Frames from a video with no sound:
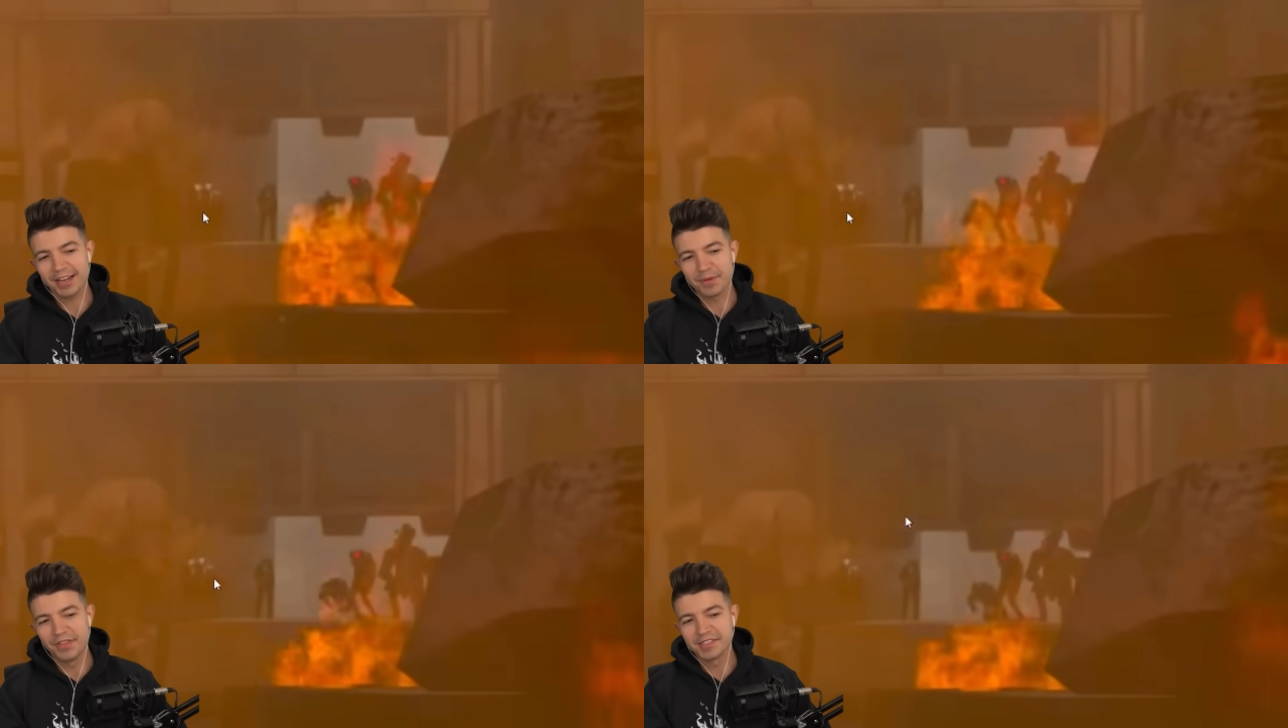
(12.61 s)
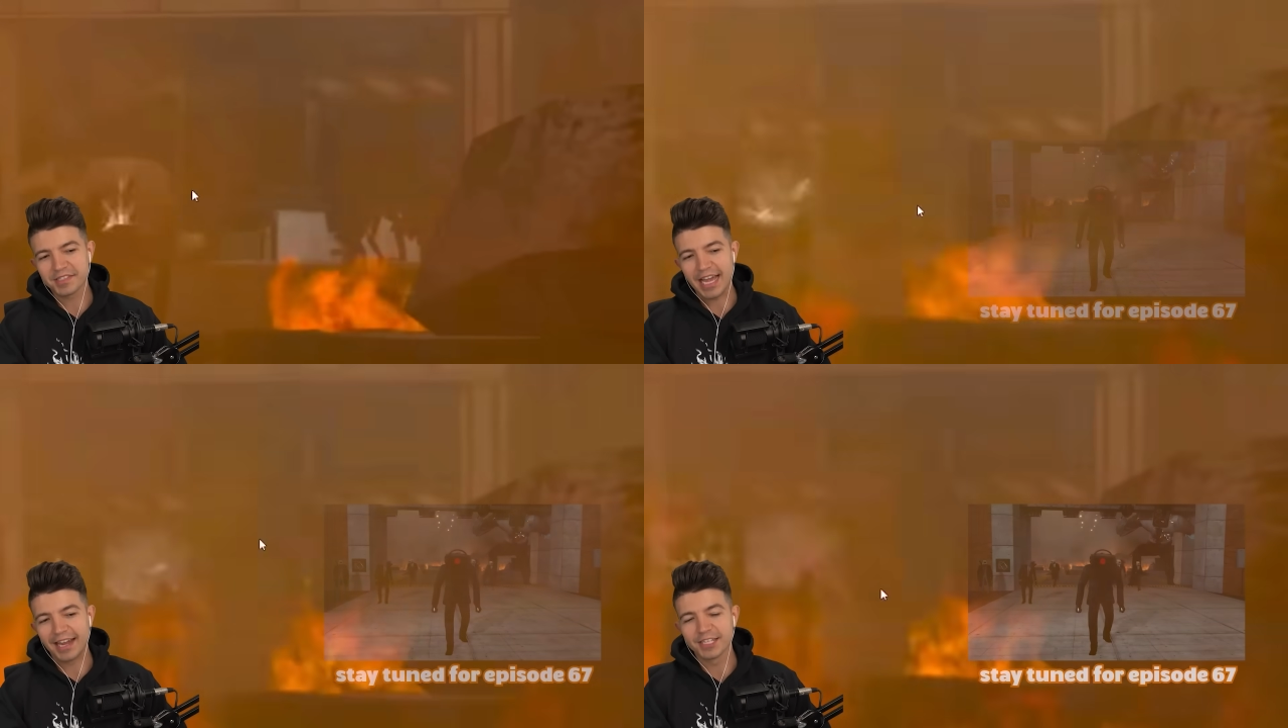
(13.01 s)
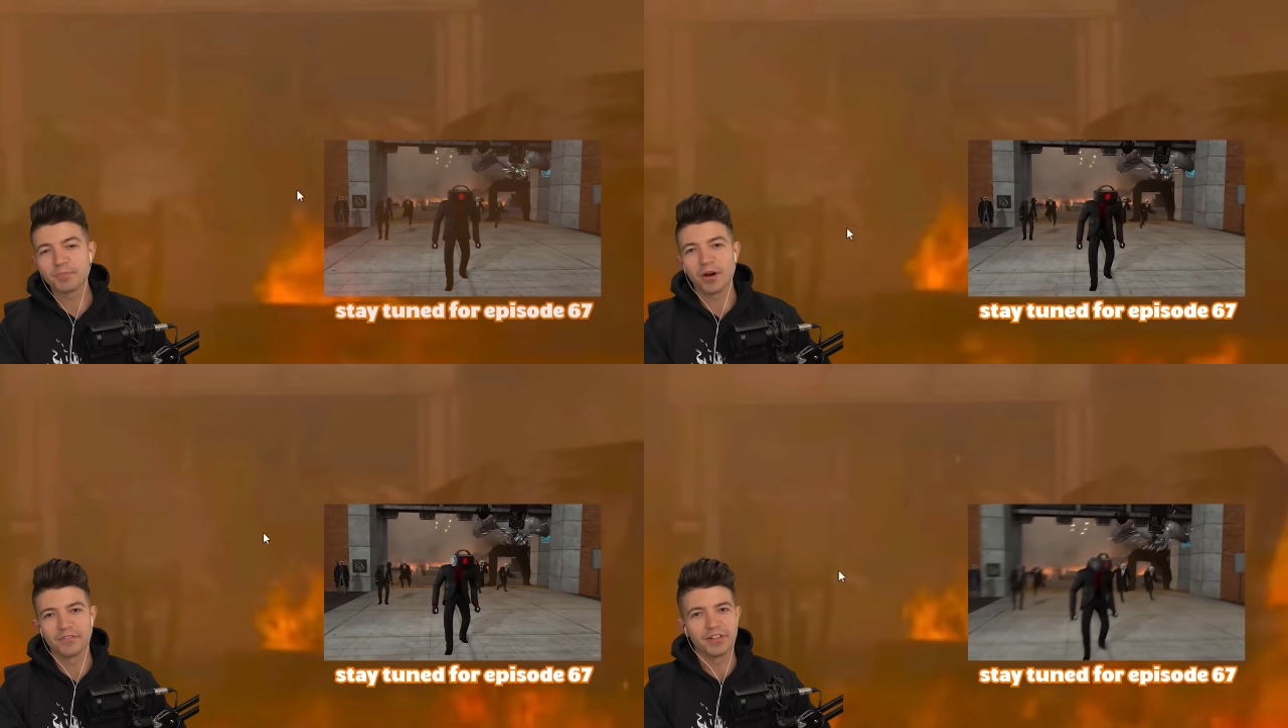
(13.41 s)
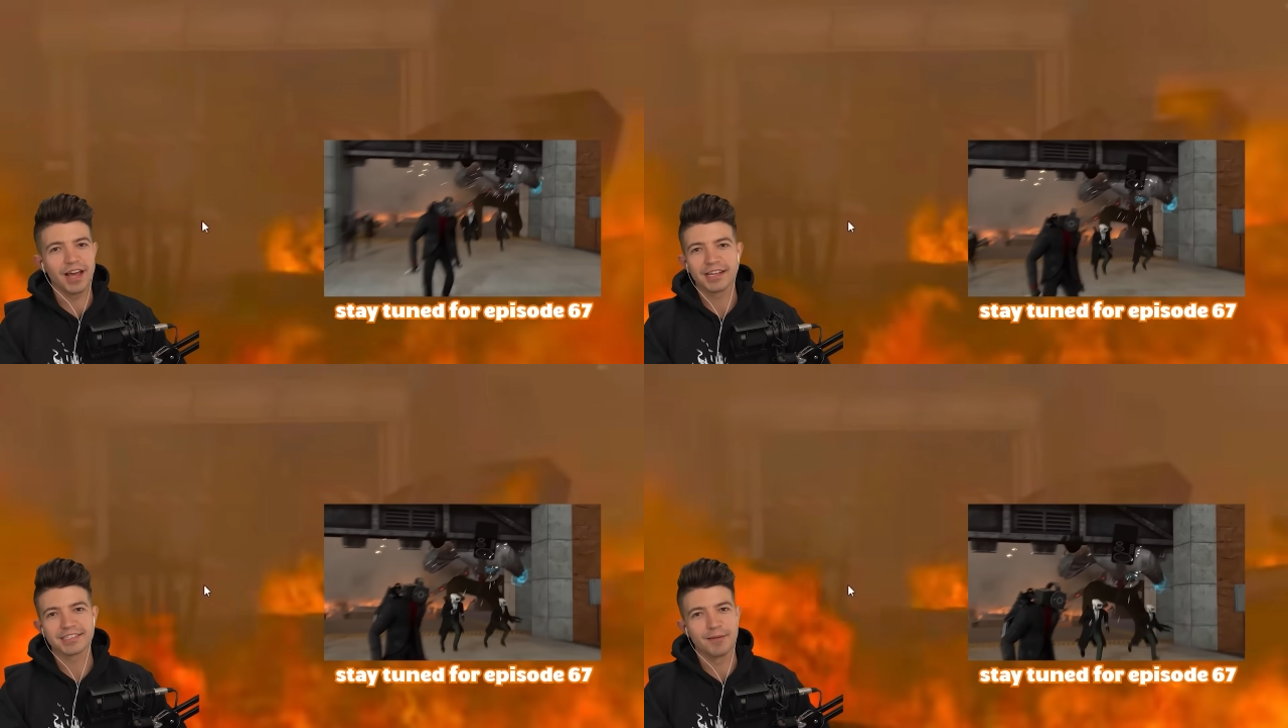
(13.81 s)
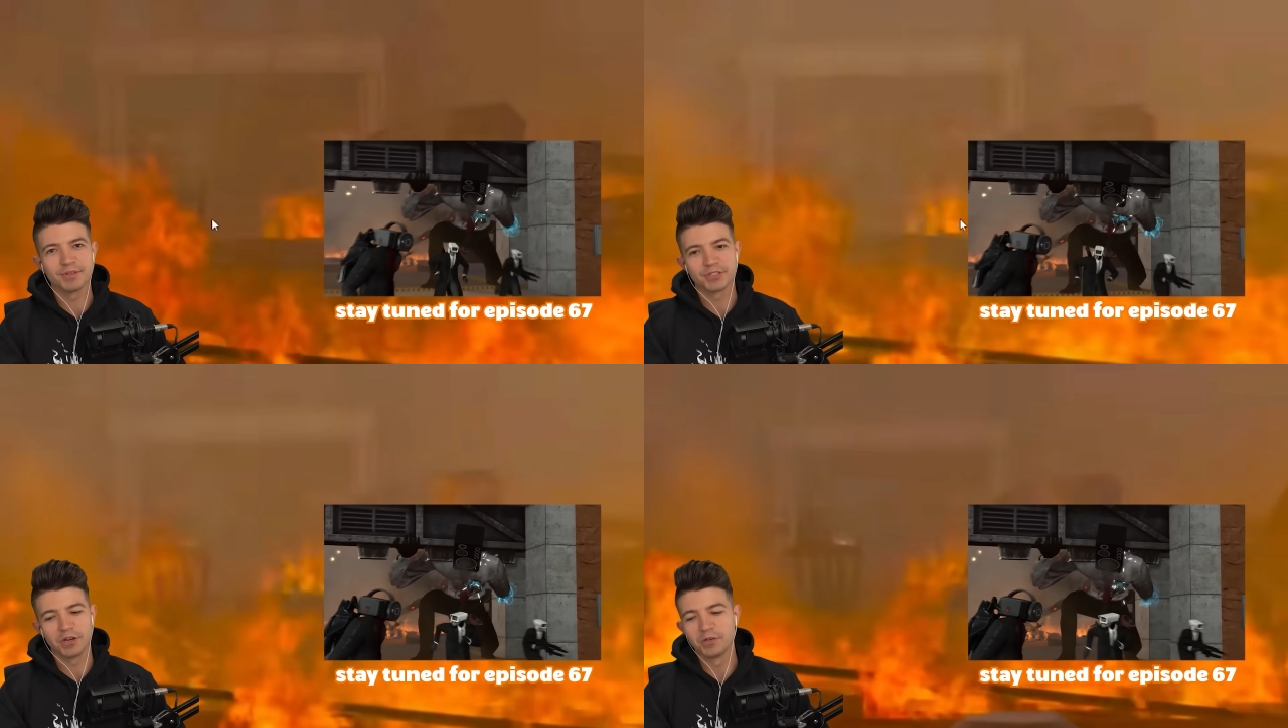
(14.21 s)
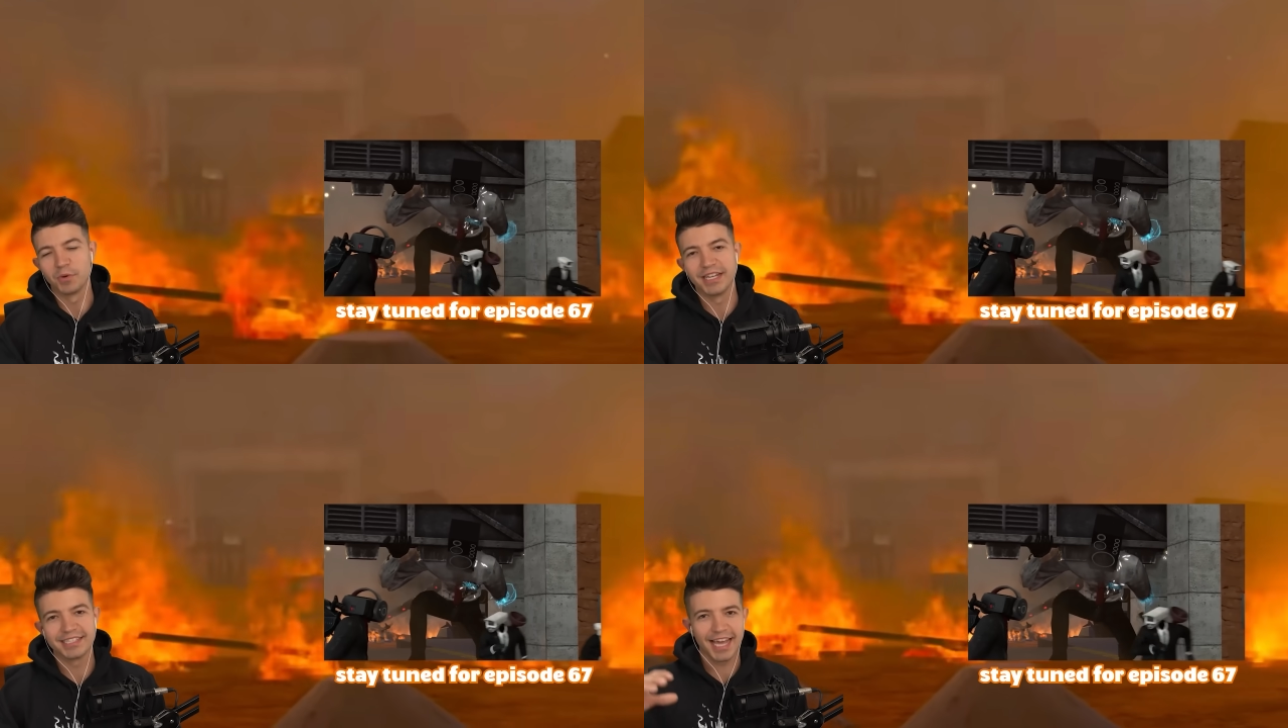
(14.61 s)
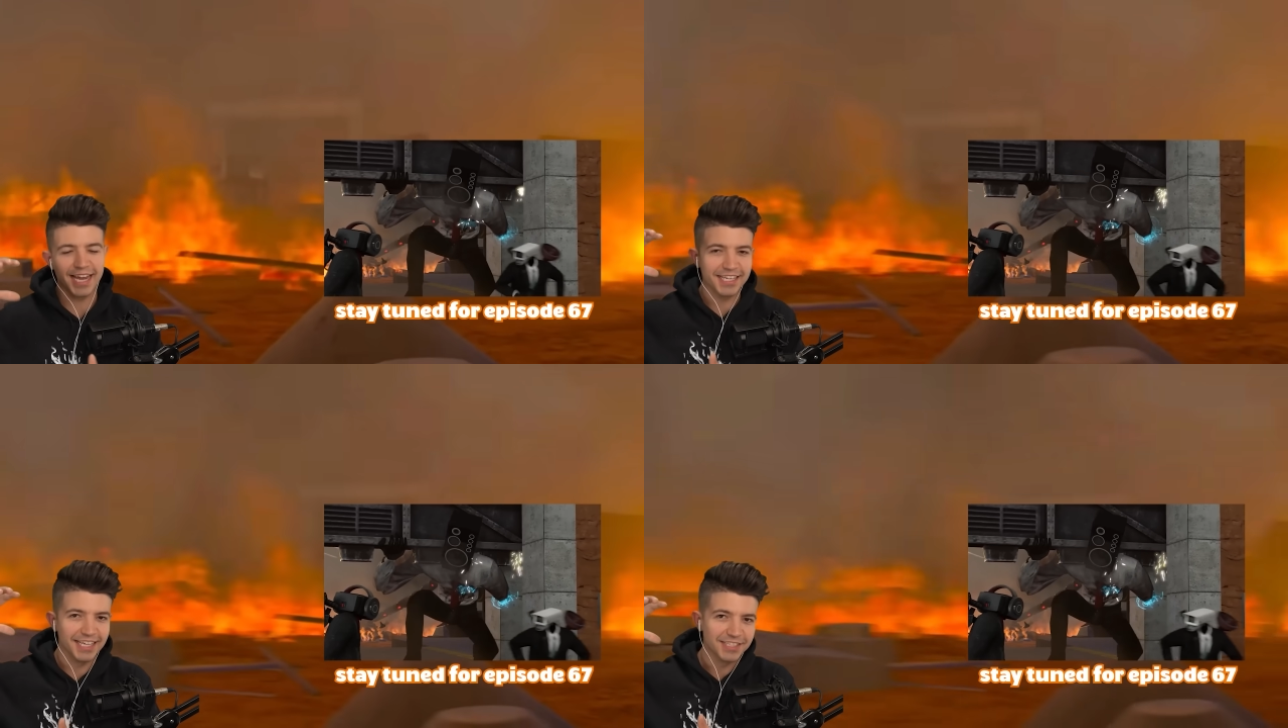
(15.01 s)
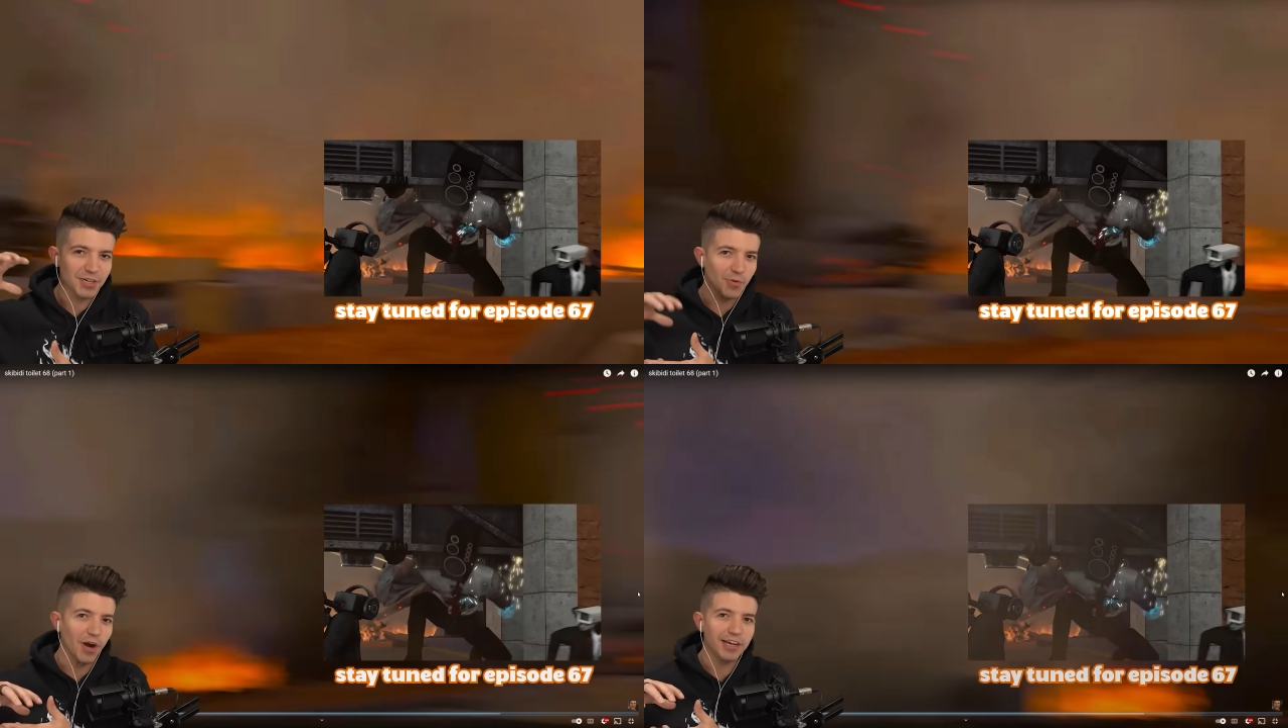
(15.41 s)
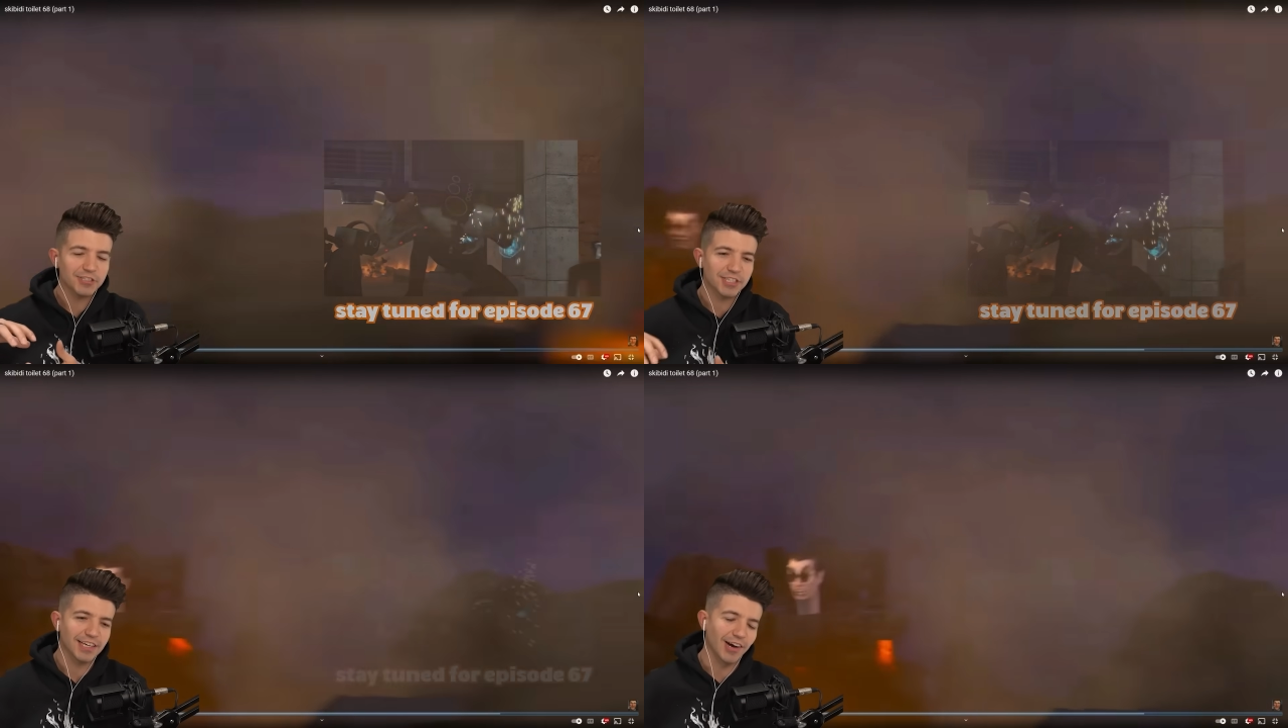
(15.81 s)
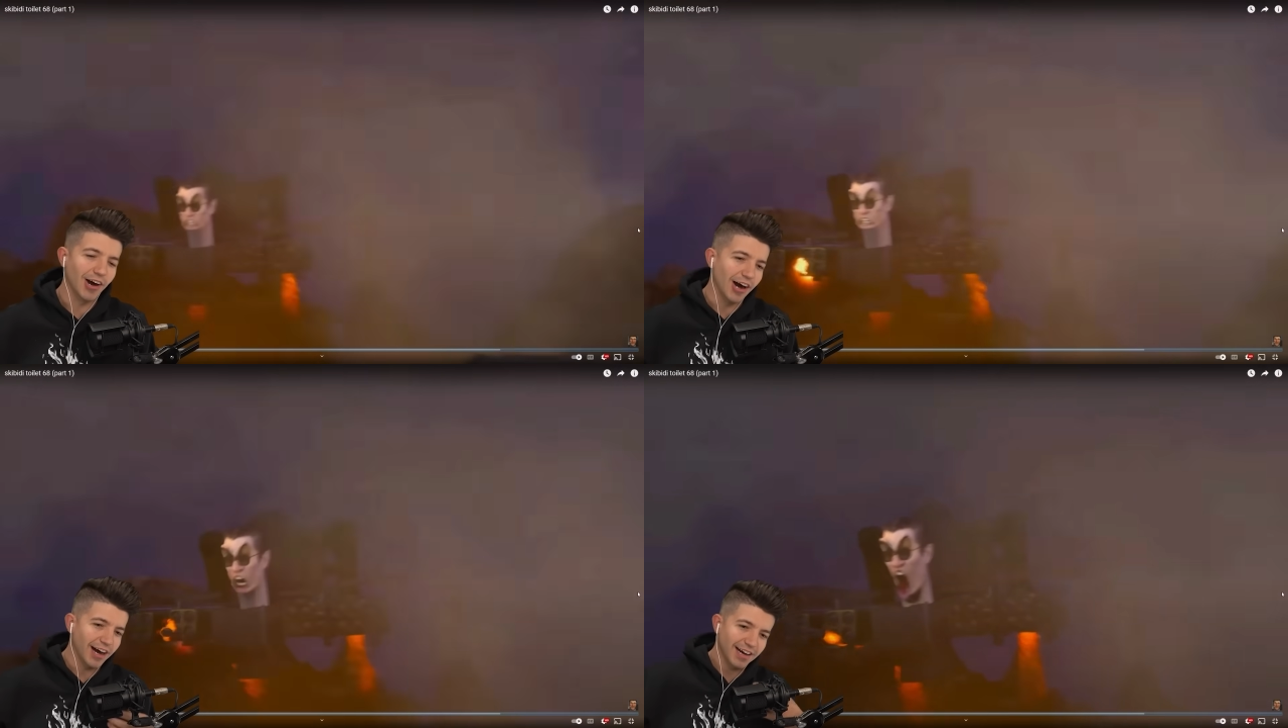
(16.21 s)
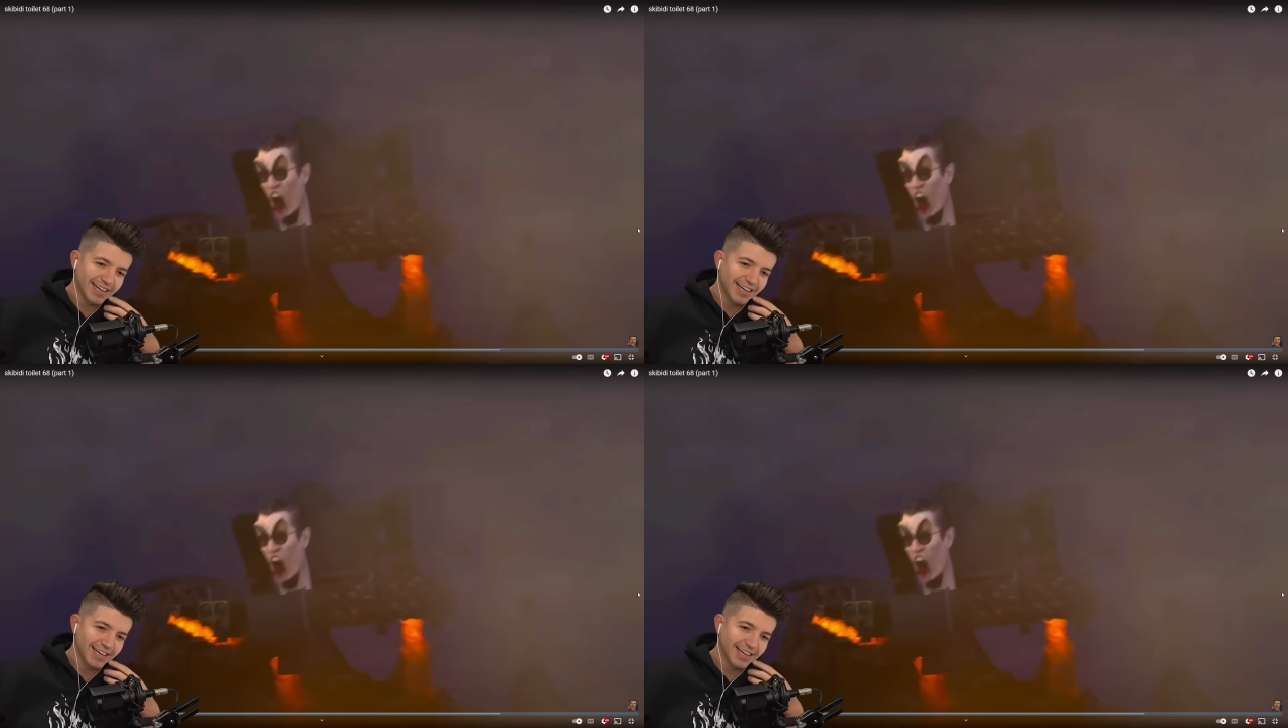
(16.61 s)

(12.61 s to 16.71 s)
have been the saddest part of the last episode, when his head gets crushed. Ugh.